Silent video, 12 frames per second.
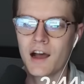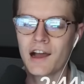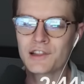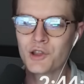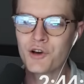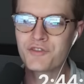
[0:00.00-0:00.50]
I
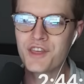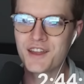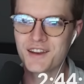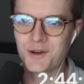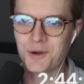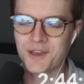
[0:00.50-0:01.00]
love that,
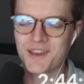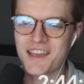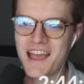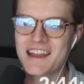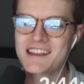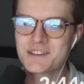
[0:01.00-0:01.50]
okay,
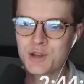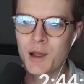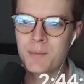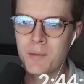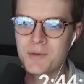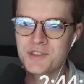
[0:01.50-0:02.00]

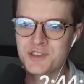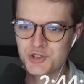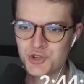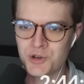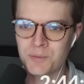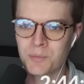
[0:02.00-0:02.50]
anytime I'm in this
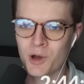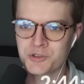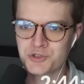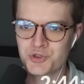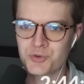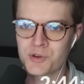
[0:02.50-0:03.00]
gym on
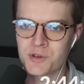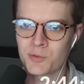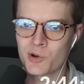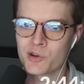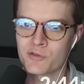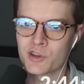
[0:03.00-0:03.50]
stream
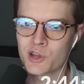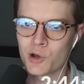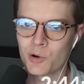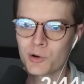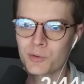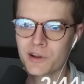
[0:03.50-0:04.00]
or in a video
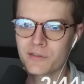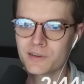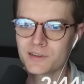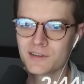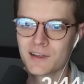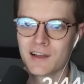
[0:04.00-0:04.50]
or
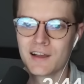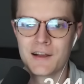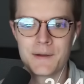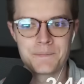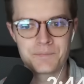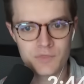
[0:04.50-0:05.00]
whatever,
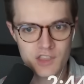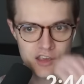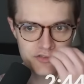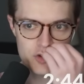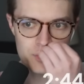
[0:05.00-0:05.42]
if you